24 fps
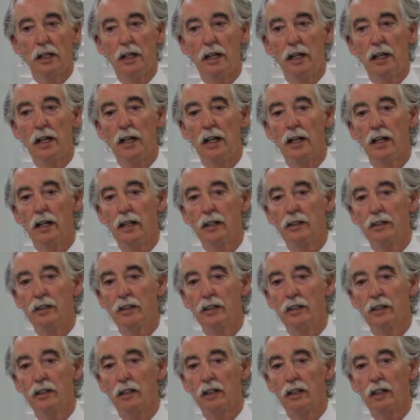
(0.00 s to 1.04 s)
And
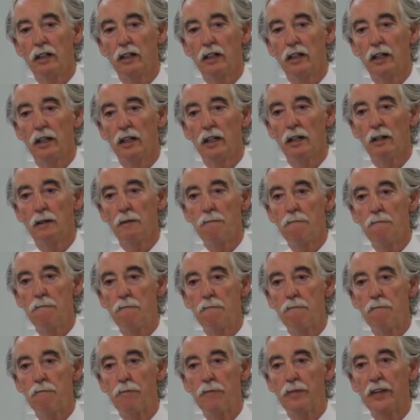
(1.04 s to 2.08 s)

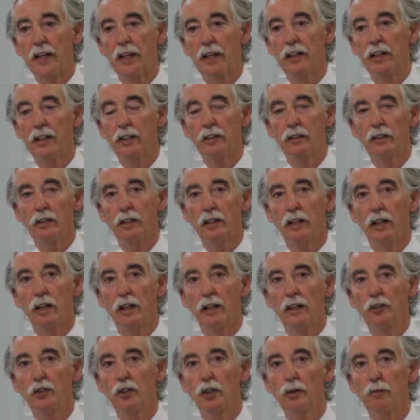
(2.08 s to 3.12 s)

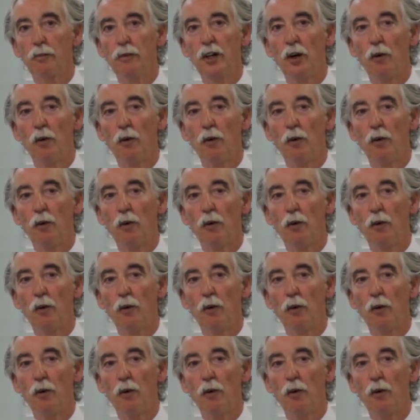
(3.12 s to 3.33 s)
it took me